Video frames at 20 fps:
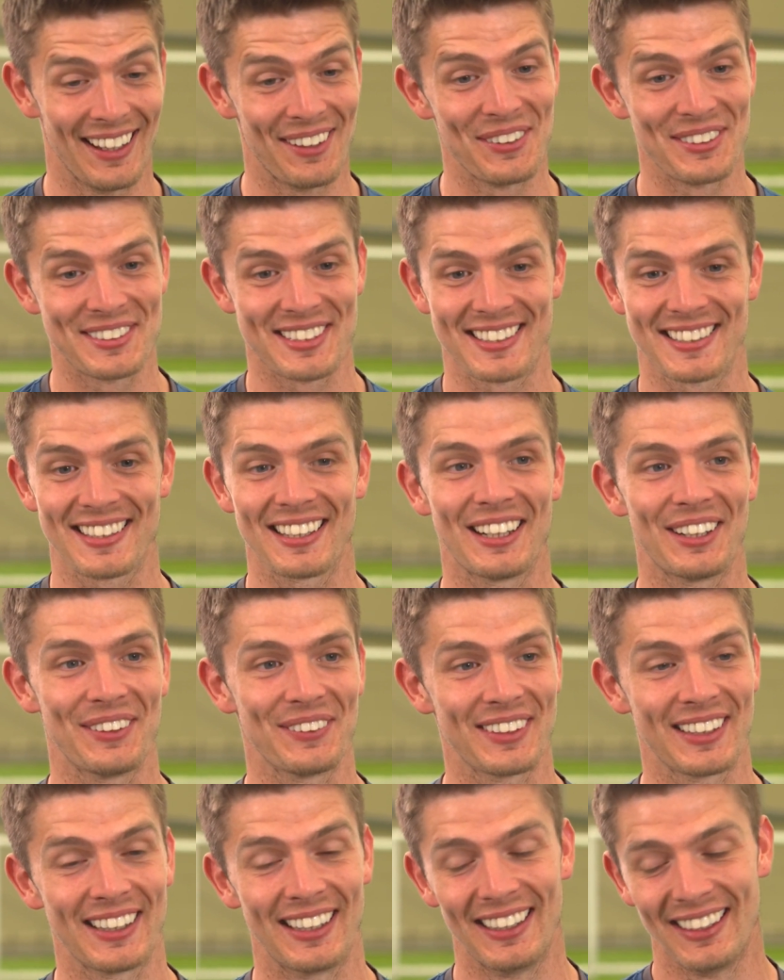That was the start,
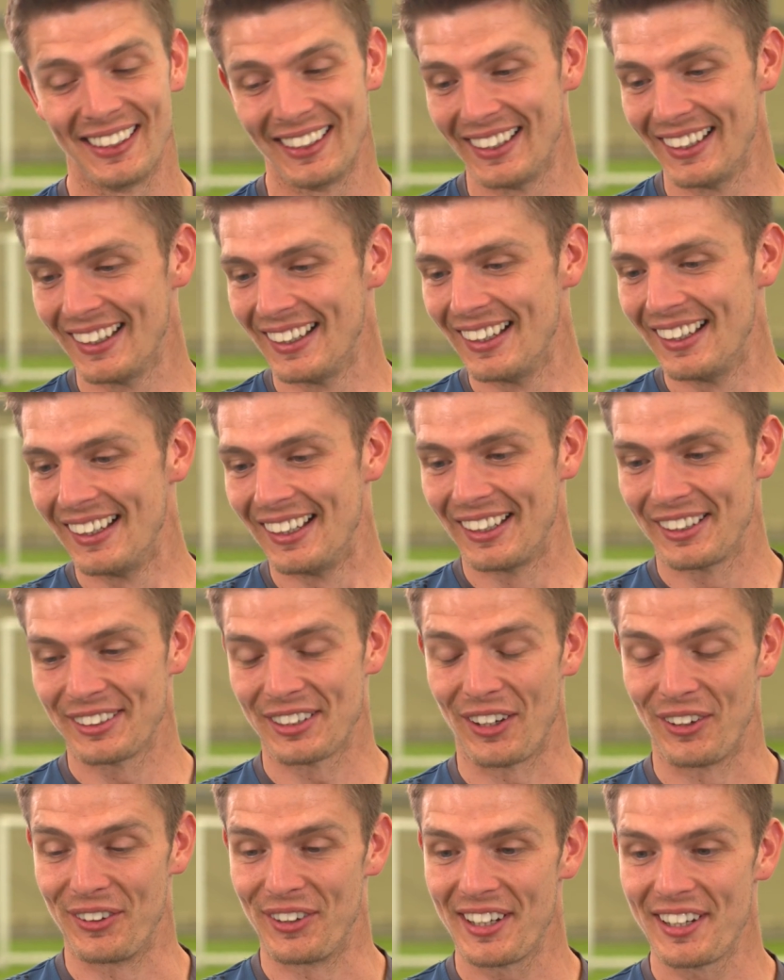wasn't it?
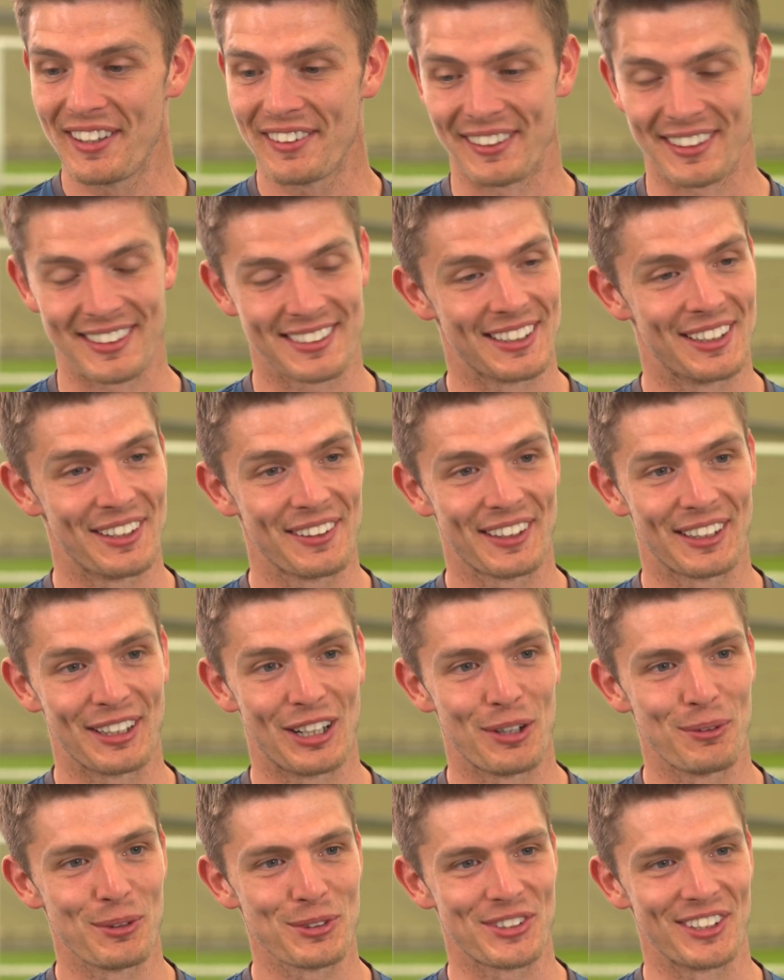No, neither. So I think
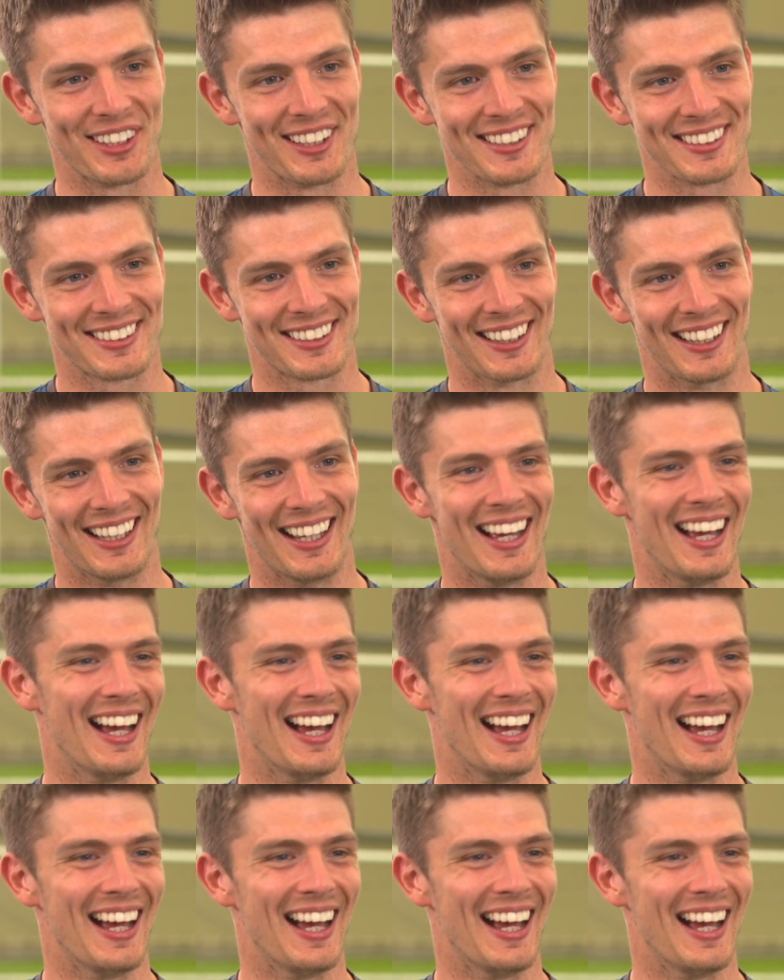I was the answer.